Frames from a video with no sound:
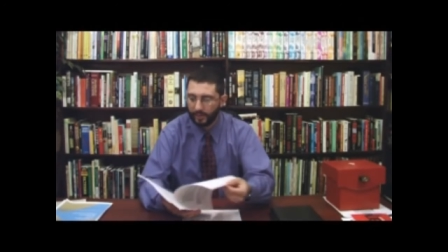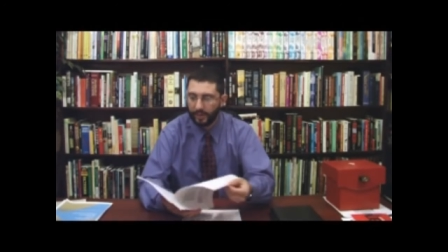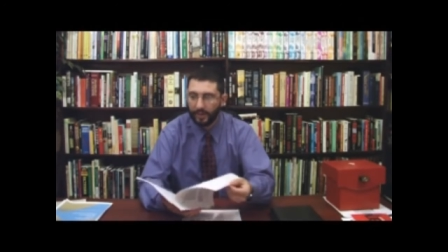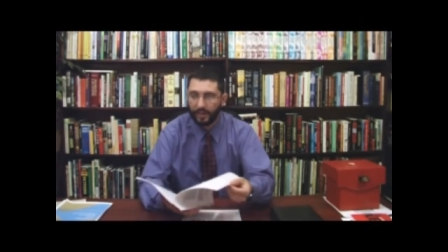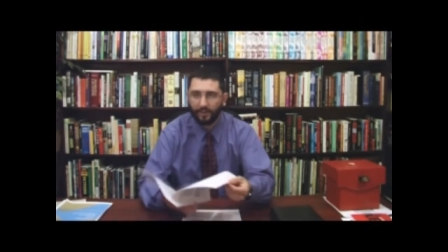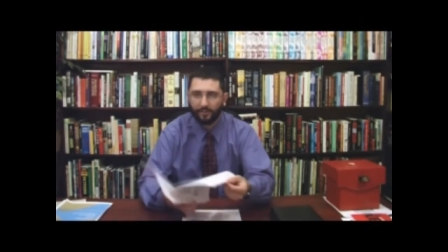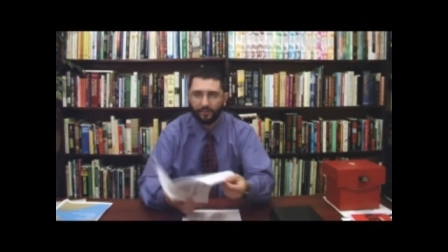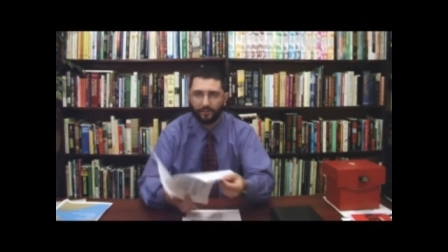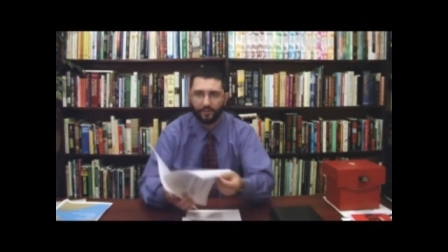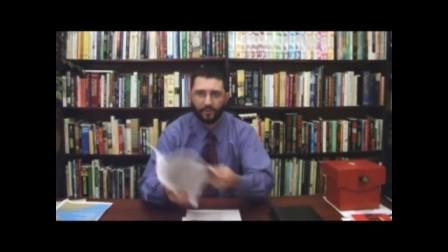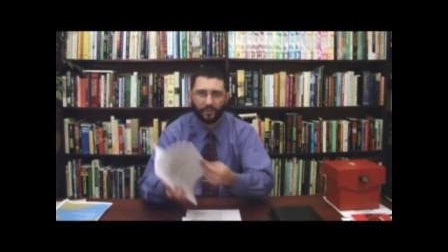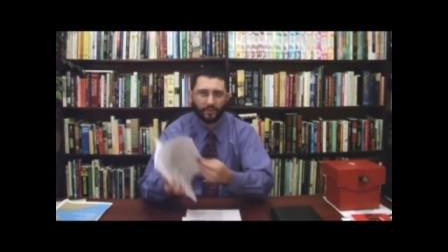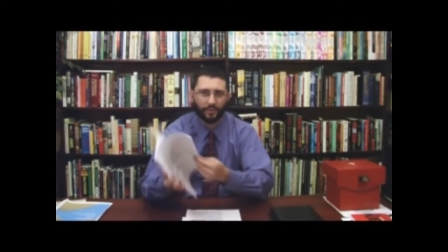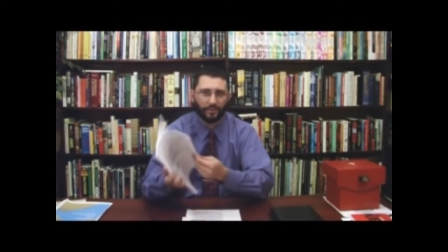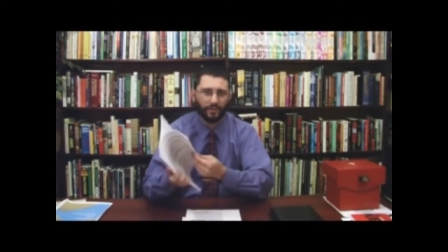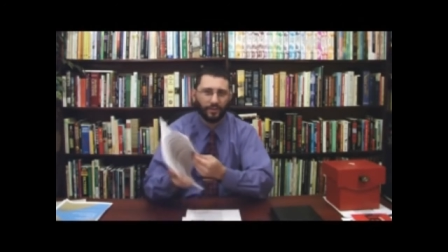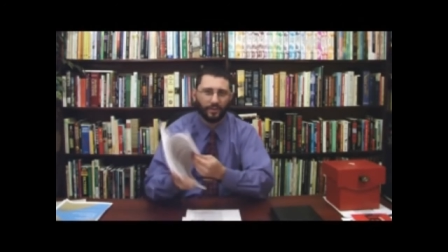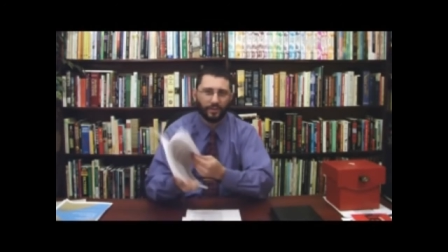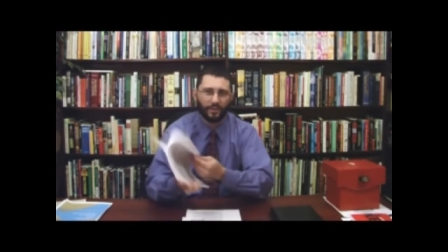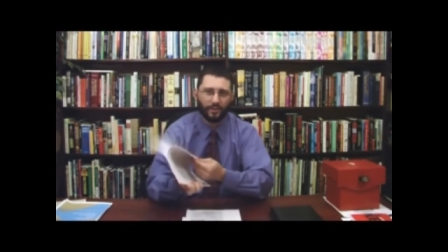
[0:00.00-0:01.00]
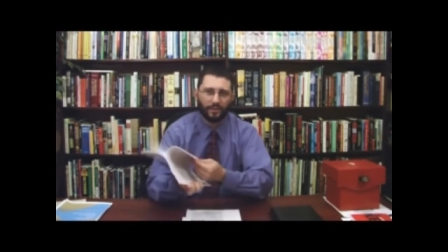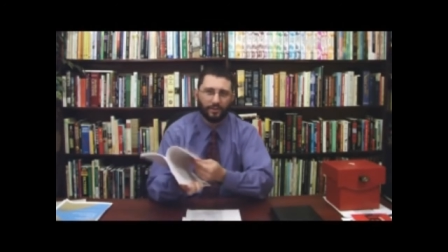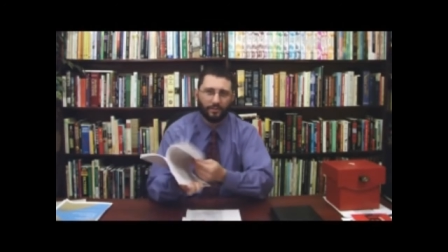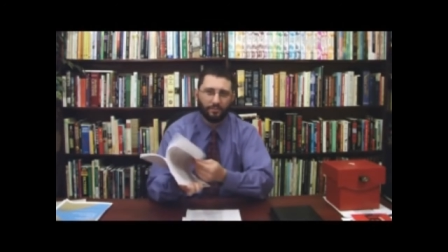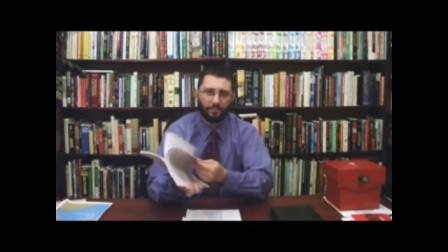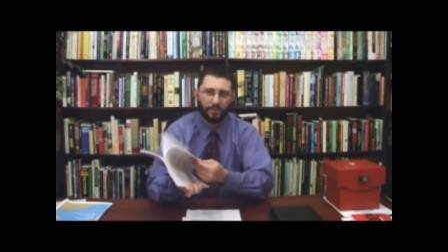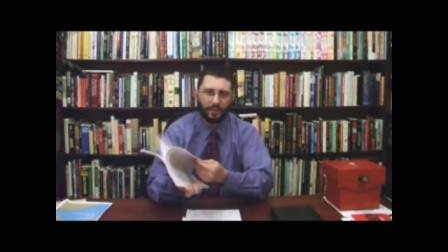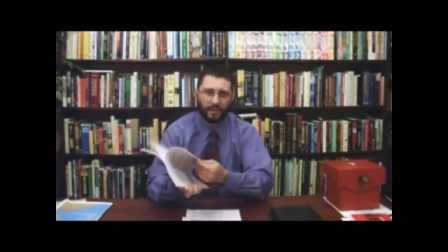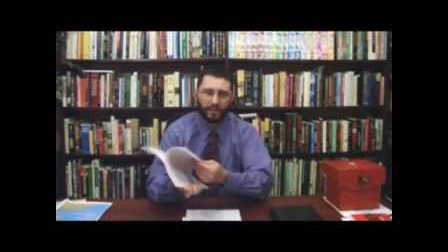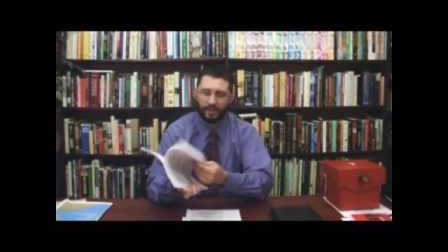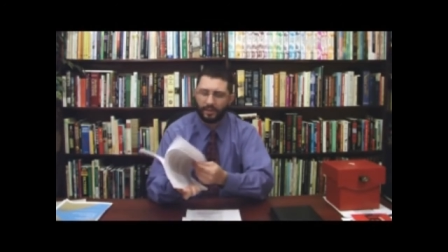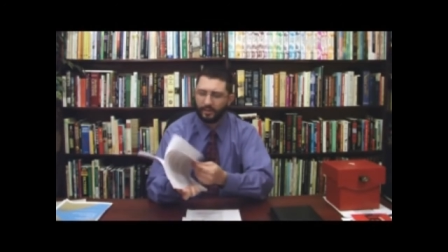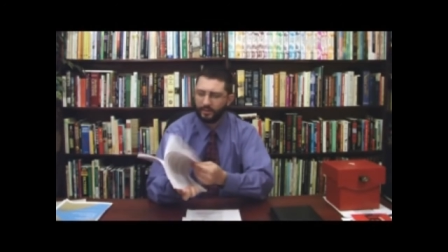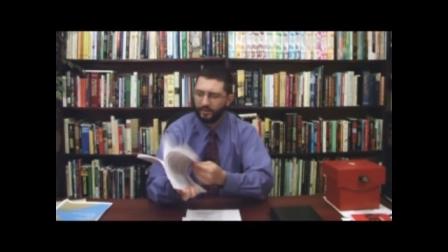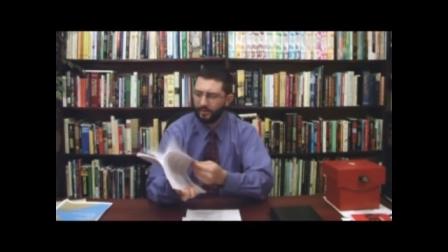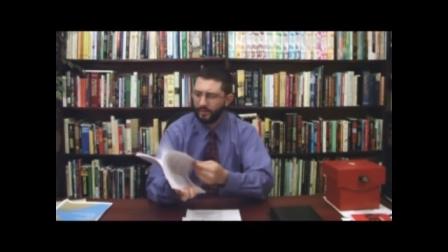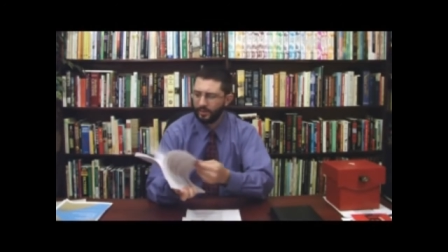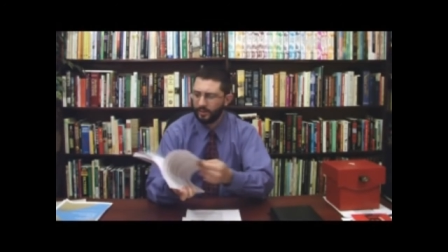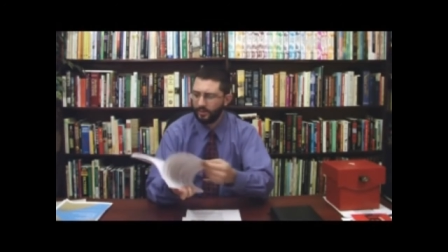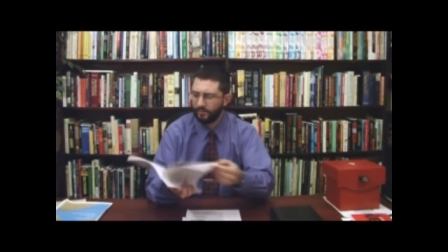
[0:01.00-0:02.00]
I have a
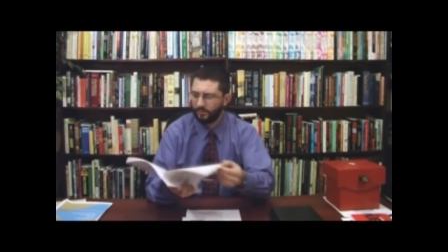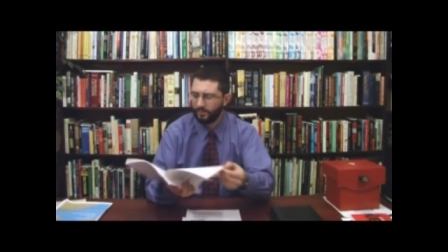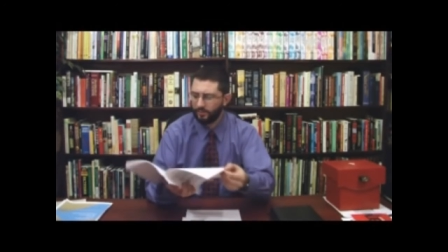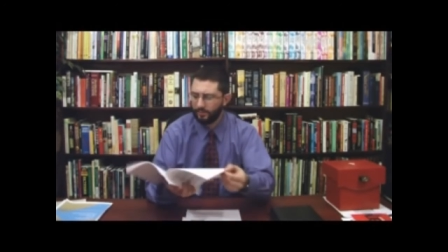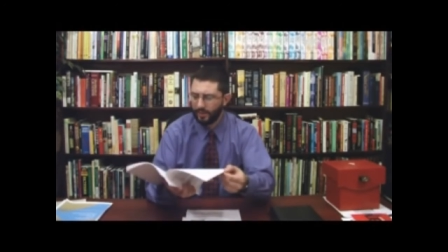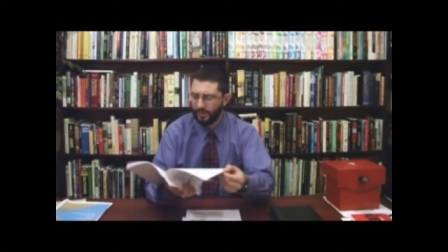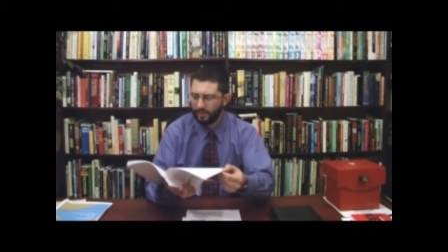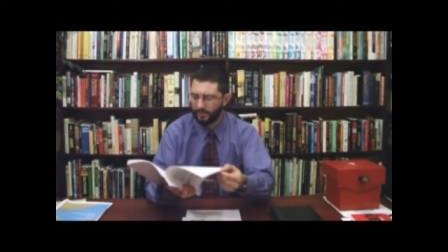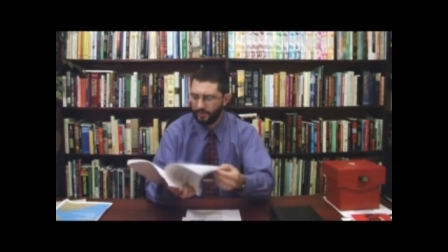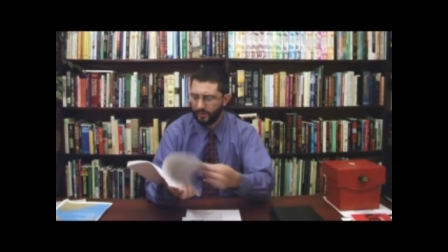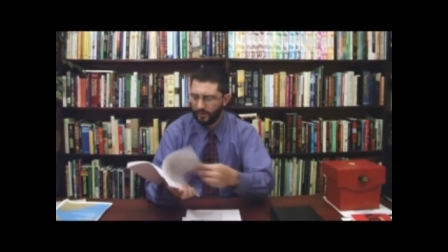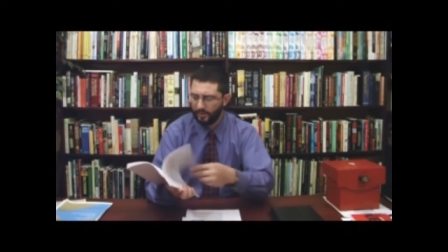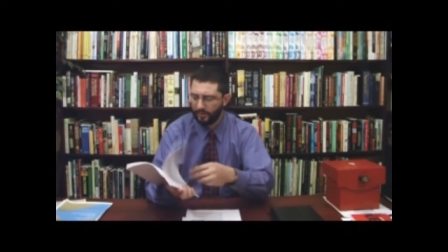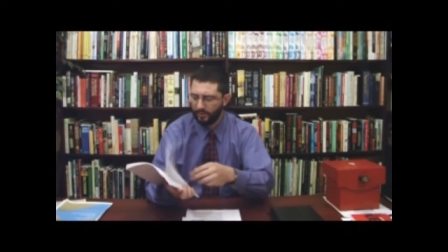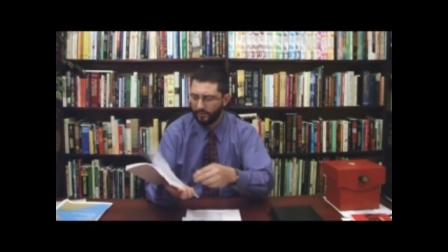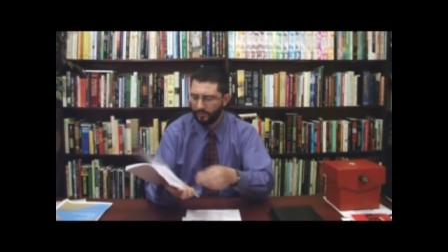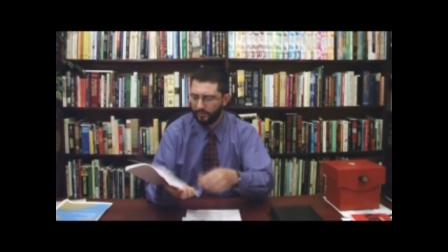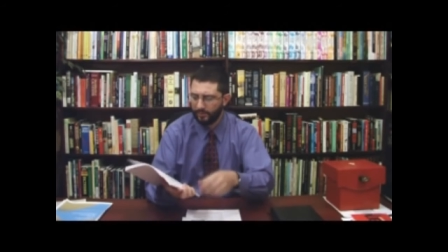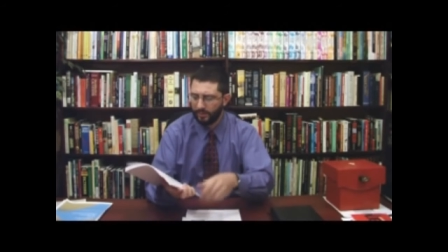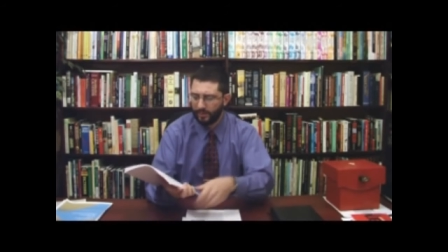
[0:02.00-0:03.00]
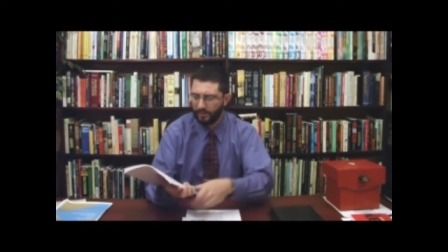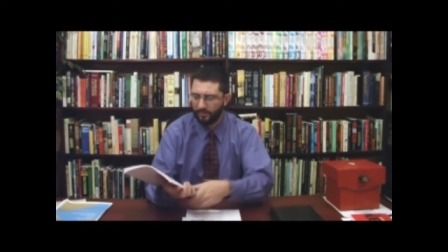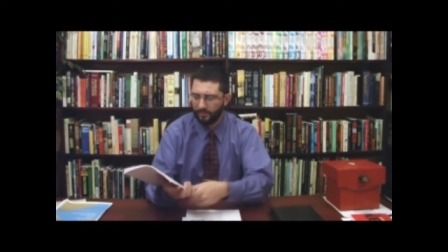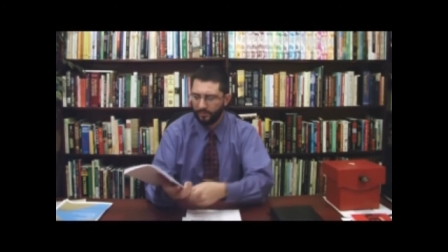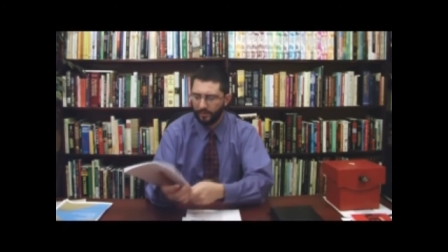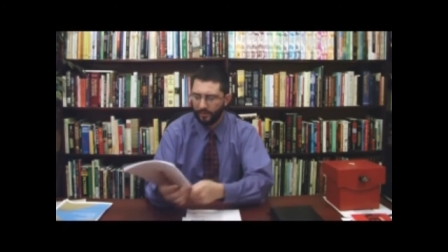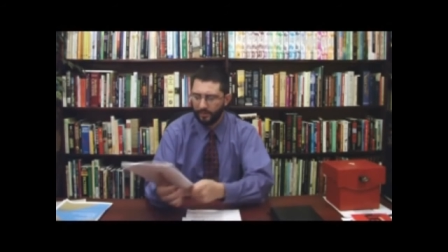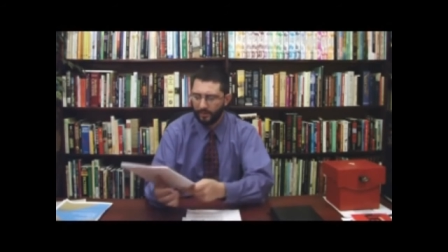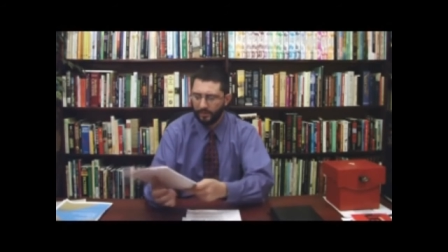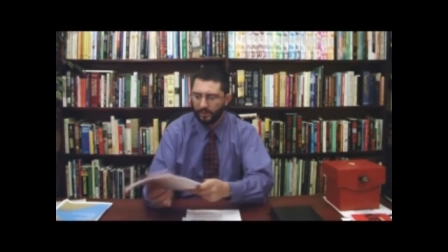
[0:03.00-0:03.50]
big thing of information here from him.